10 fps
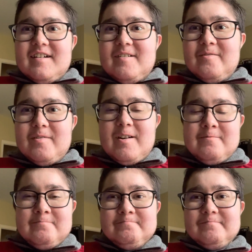
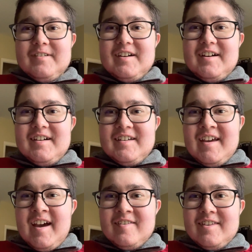Well, uh,
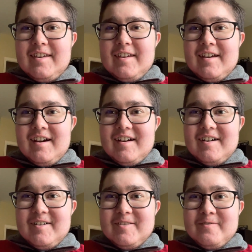yeah, the uh,
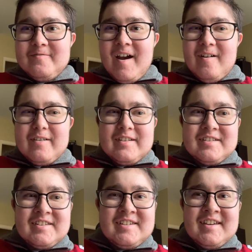uh, the
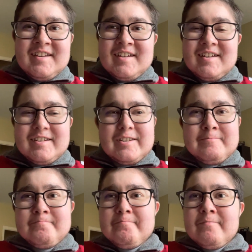Falcons did it.
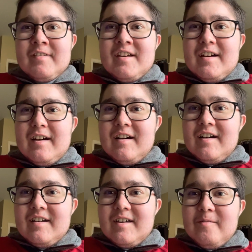
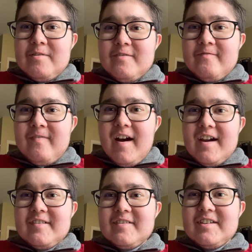Uh, yet we
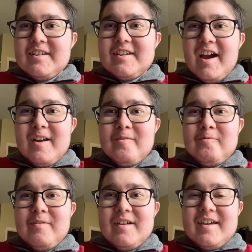finally got a
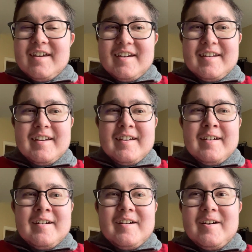win
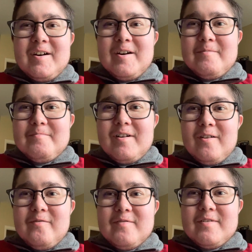um,
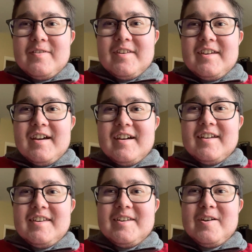over the uh,
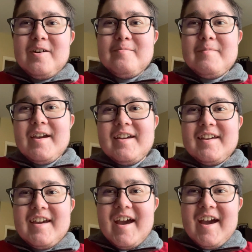
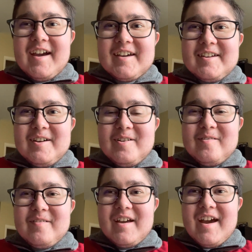egomaniac
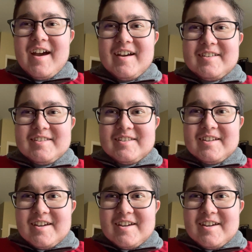known as